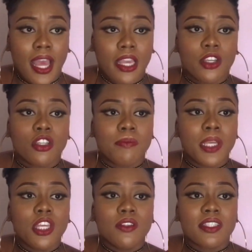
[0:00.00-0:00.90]
It could be
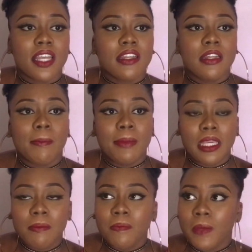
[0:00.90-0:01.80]
you sending a
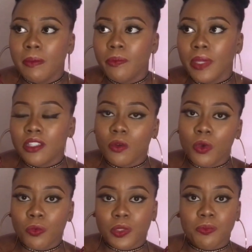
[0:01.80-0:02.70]
meme, maybe based on
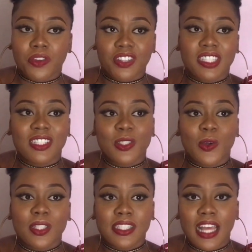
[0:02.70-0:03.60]
what we previously
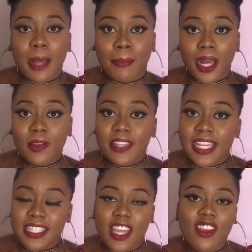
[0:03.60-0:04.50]
talked about yesterday.